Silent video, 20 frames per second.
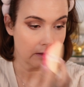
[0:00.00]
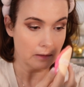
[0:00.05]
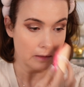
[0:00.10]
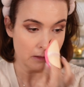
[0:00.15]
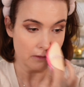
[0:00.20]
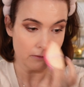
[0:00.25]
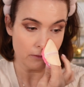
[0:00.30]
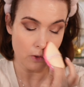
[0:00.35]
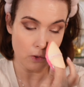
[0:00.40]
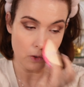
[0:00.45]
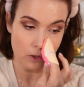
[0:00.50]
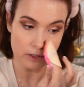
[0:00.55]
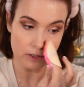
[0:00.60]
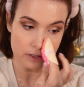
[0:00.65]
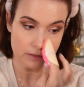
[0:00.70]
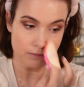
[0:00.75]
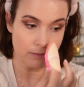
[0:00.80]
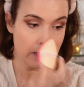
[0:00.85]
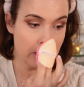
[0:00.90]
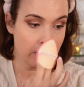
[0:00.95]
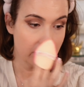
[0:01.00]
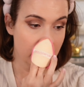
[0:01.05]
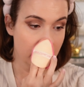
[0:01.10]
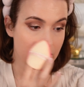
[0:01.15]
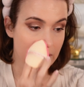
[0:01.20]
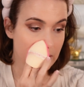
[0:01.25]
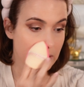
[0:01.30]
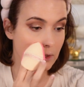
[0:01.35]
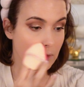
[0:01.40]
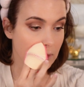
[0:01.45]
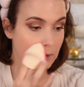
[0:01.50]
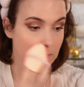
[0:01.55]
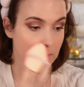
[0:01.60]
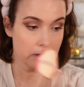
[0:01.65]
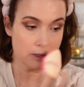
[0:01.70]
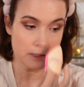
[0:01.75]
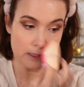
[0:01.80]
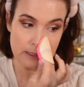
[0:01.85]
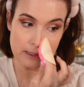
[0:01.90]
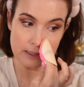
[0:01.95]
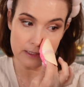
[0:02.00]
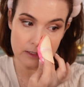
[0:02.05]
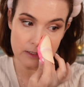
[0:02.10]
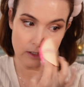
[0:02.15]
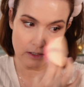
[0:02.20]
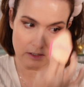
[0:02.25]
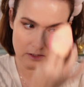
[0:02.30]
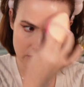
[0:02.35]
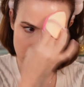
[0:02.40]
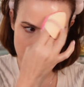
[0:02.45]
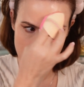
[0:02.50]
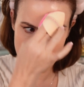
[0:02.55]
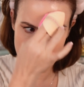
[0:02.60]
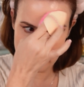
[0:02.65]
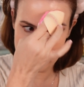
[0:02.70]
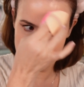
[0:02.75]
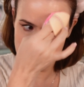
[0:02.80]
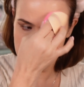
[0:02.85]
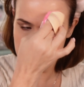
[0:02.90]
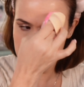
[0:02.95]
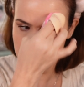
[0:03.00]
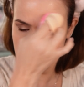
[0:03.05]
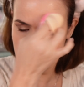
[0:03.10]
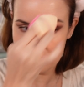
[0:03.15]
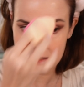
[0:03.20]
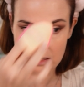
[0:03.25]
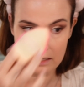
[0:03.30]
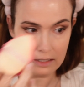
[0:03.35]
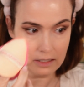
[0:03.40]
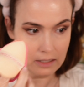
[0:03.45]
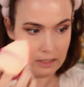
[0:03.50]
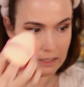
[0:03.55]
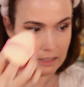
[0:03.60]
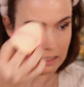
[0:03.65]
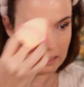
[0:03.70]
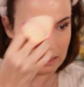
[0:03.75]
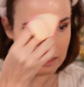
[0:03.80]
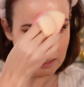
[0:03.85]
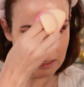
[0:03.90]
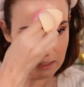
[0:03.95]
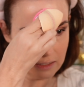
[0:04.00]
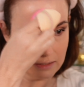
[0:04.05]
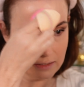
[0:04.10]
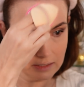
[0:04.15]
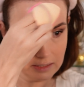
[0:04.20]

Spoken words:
Of course, powder the nose because it's all shiny. And